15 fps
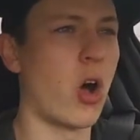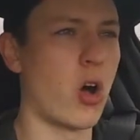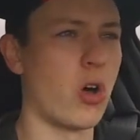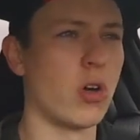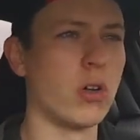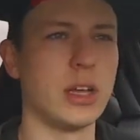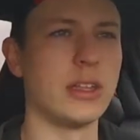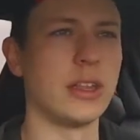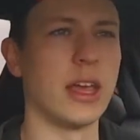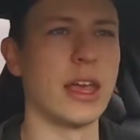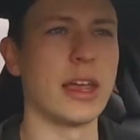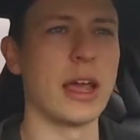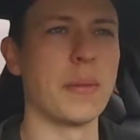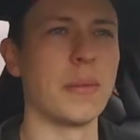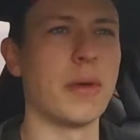all. And
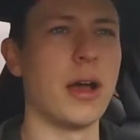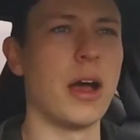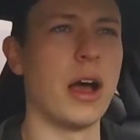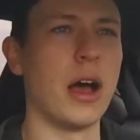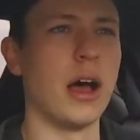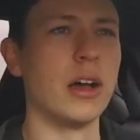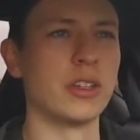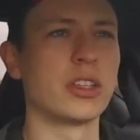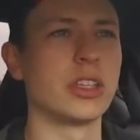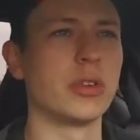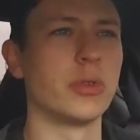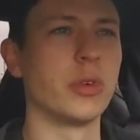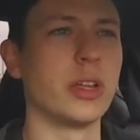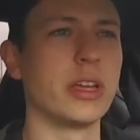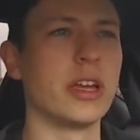like, I'm
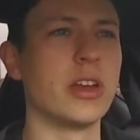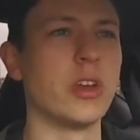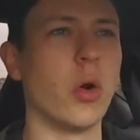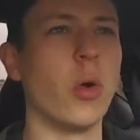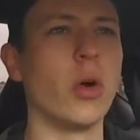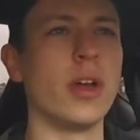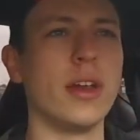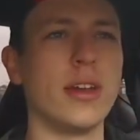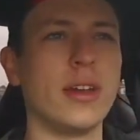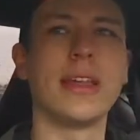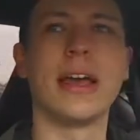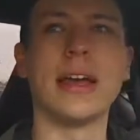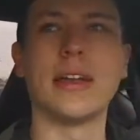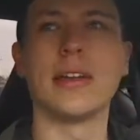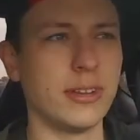honestly really annoyed
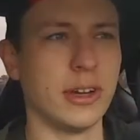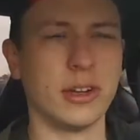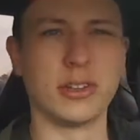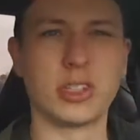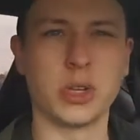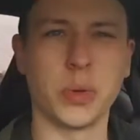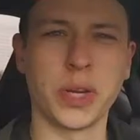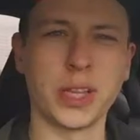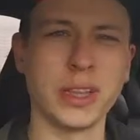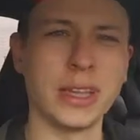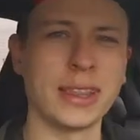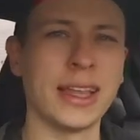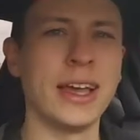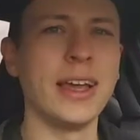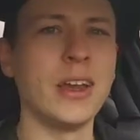that they're doing it
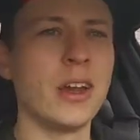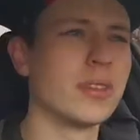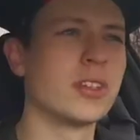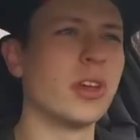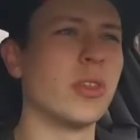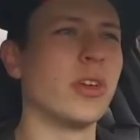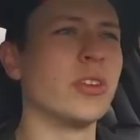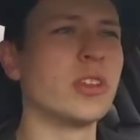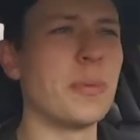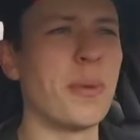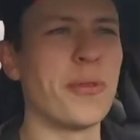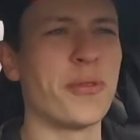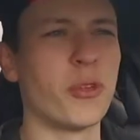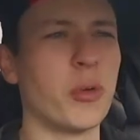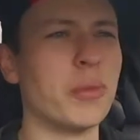like that. So there's a
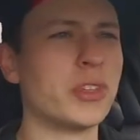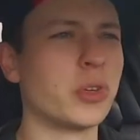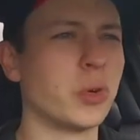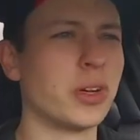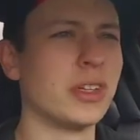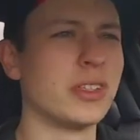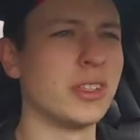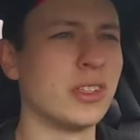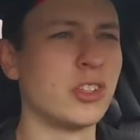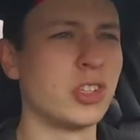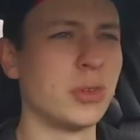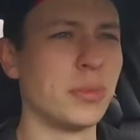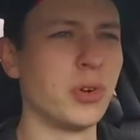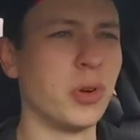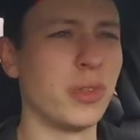performance-oriented
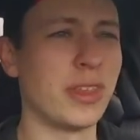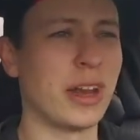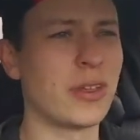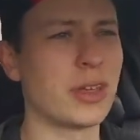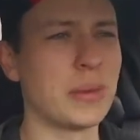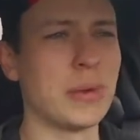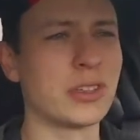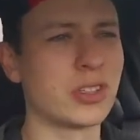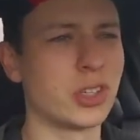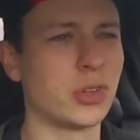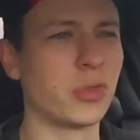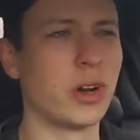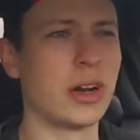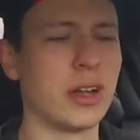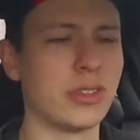Subaru that I think I'm actually
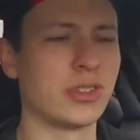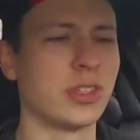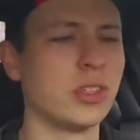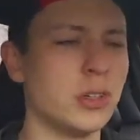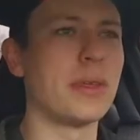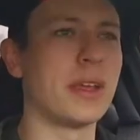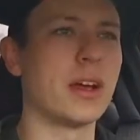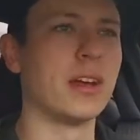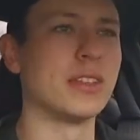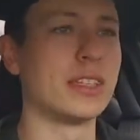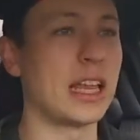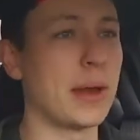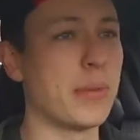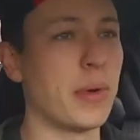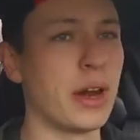gonna run out to
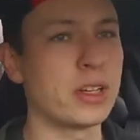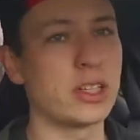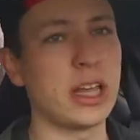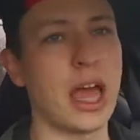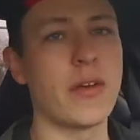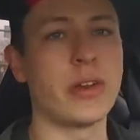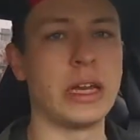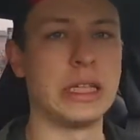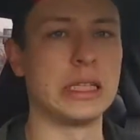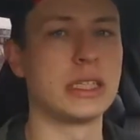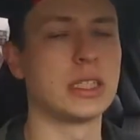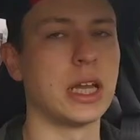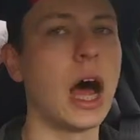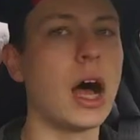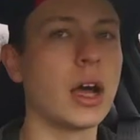because they might actually have it in
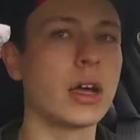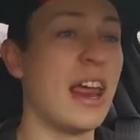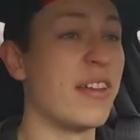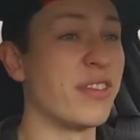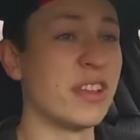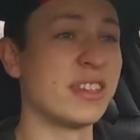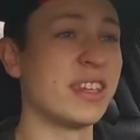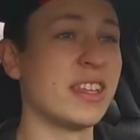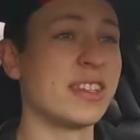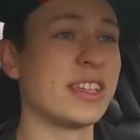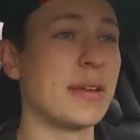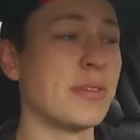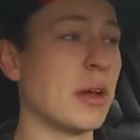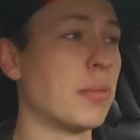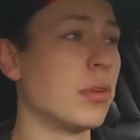stock. And if they say the
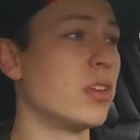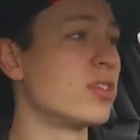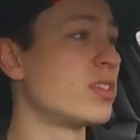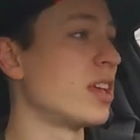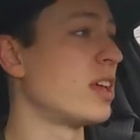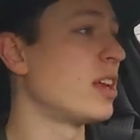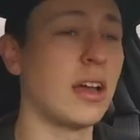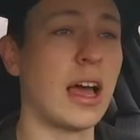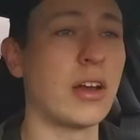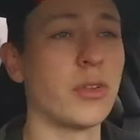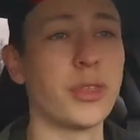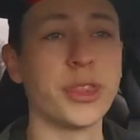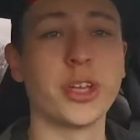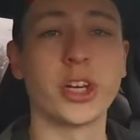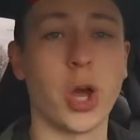same numbers, then I don't
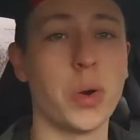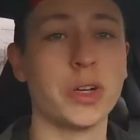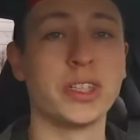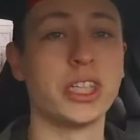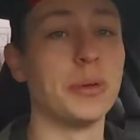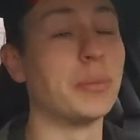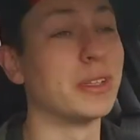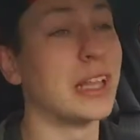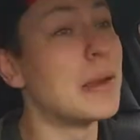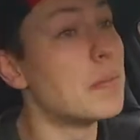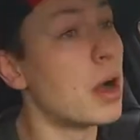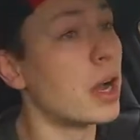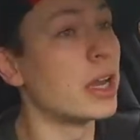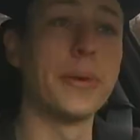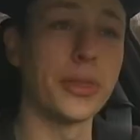think they're going to, but they
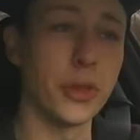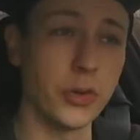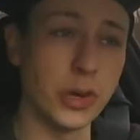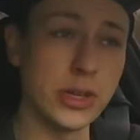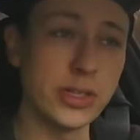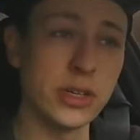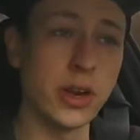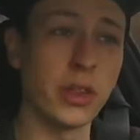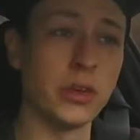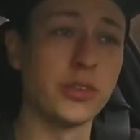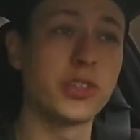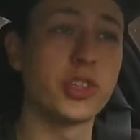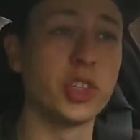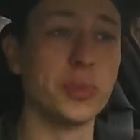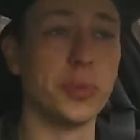might. There is another
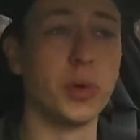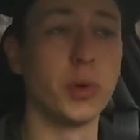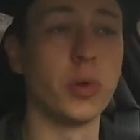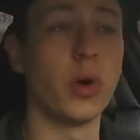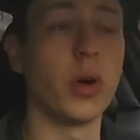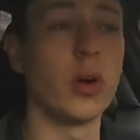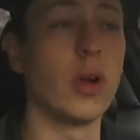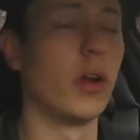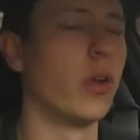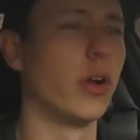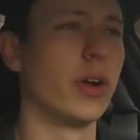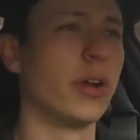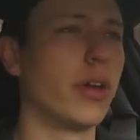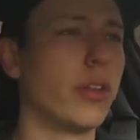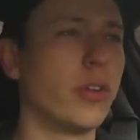Subaru,
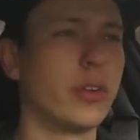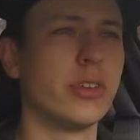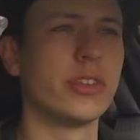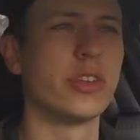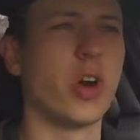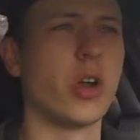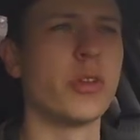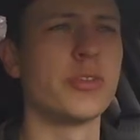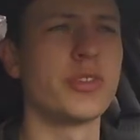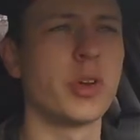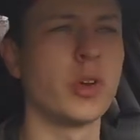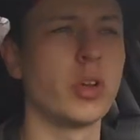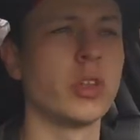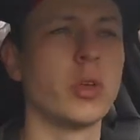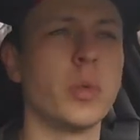or there's an
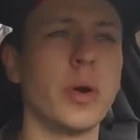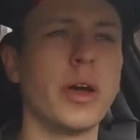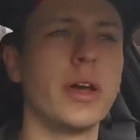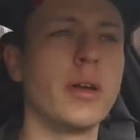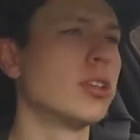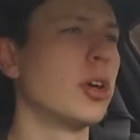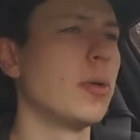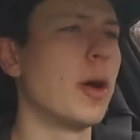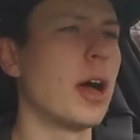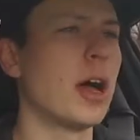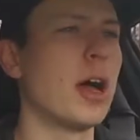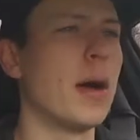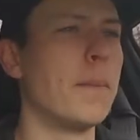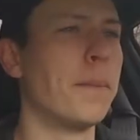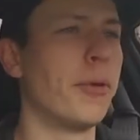AutoZone on the way. So
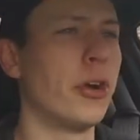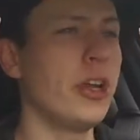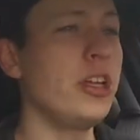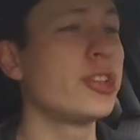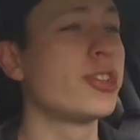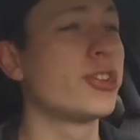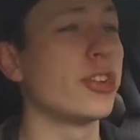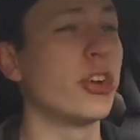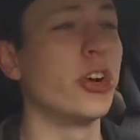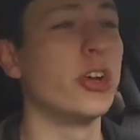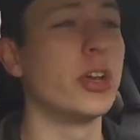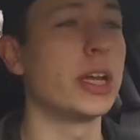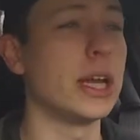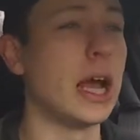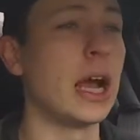I'm pretty sure
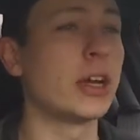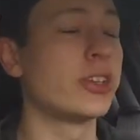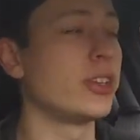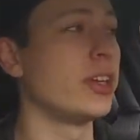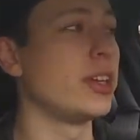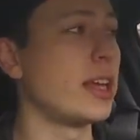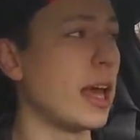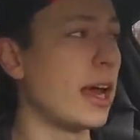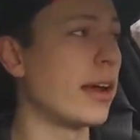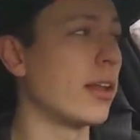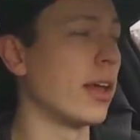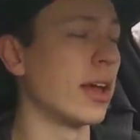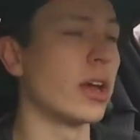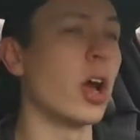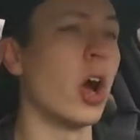you can actually get
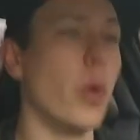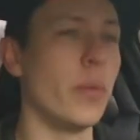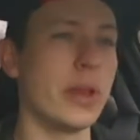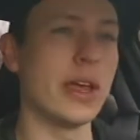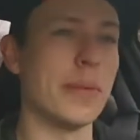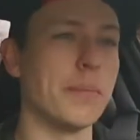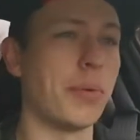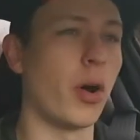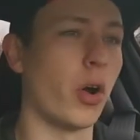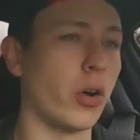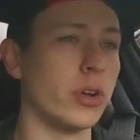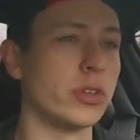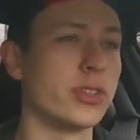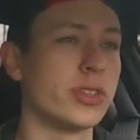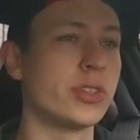like OEM
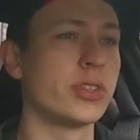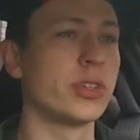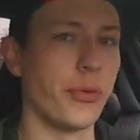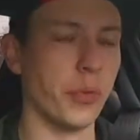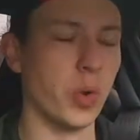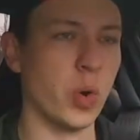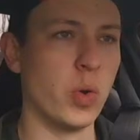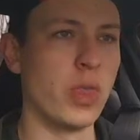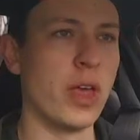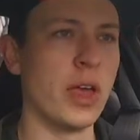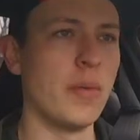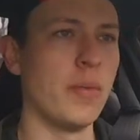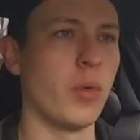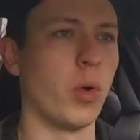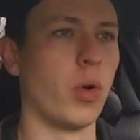parts through
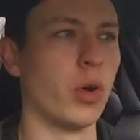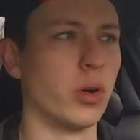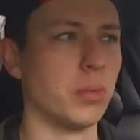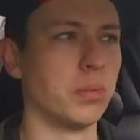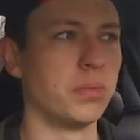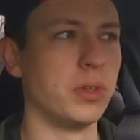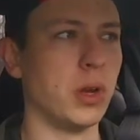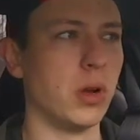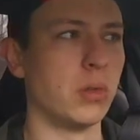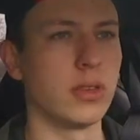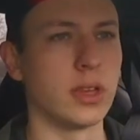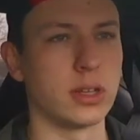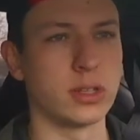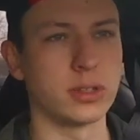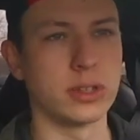them, or you know,
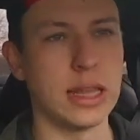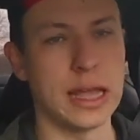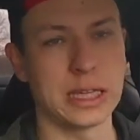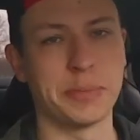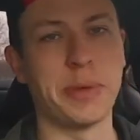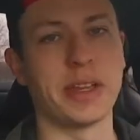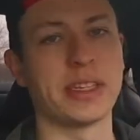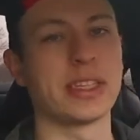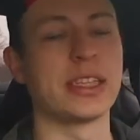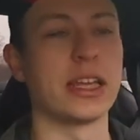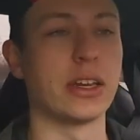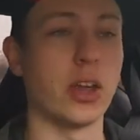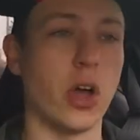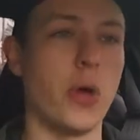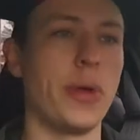the next best
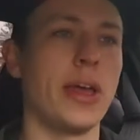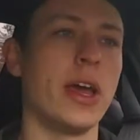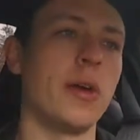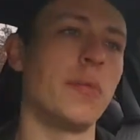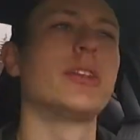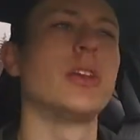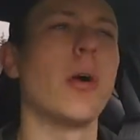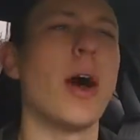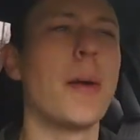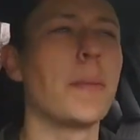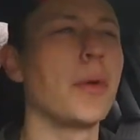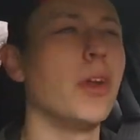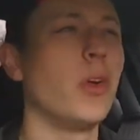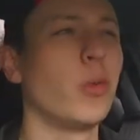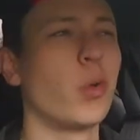thing to OEM. So
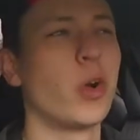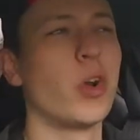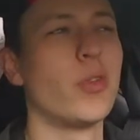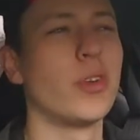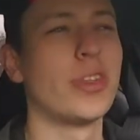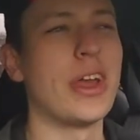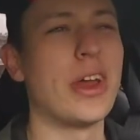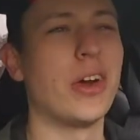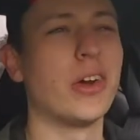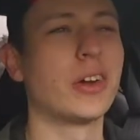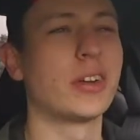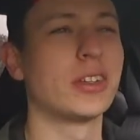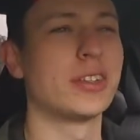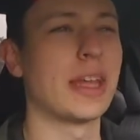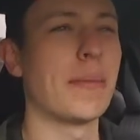I'm gonna run over there
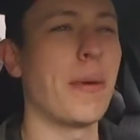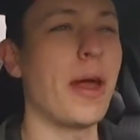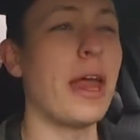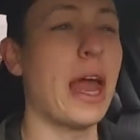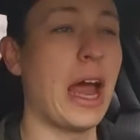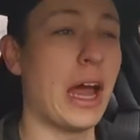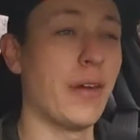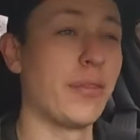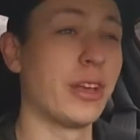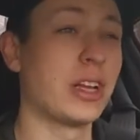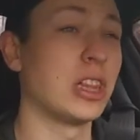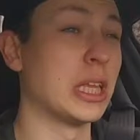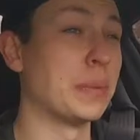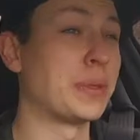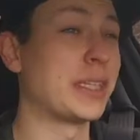because they probably have the
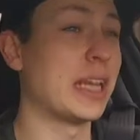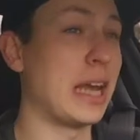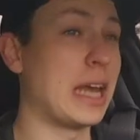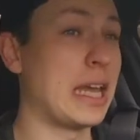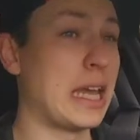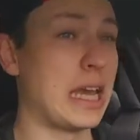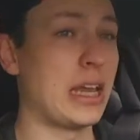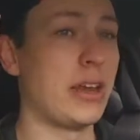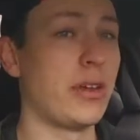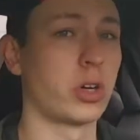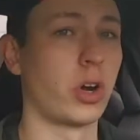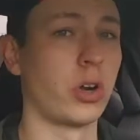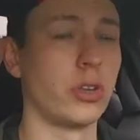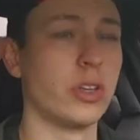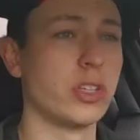clips that I need
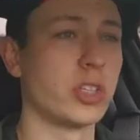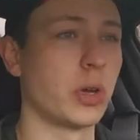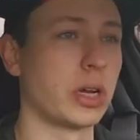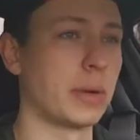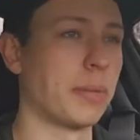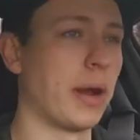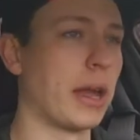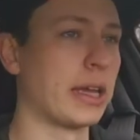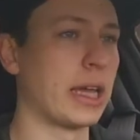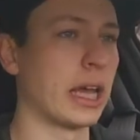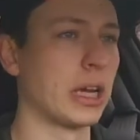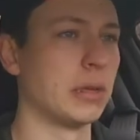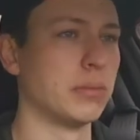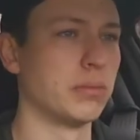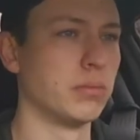regardless, so I can probably
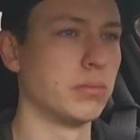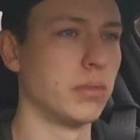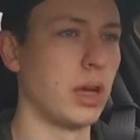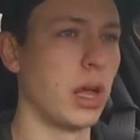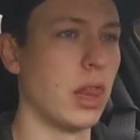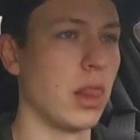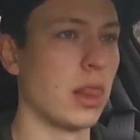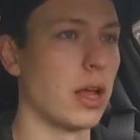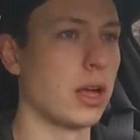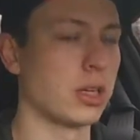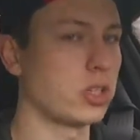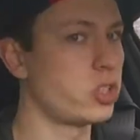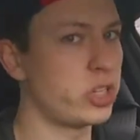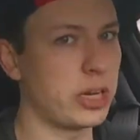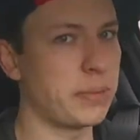get them a lot
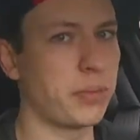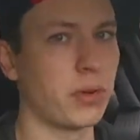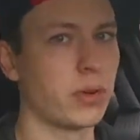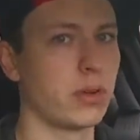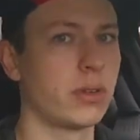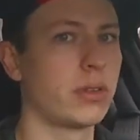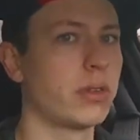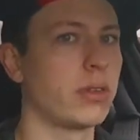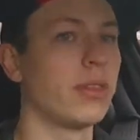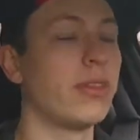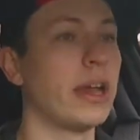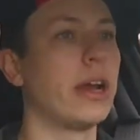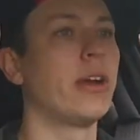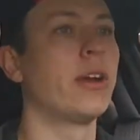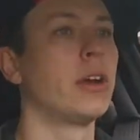cheaper
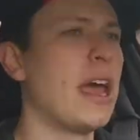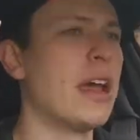there.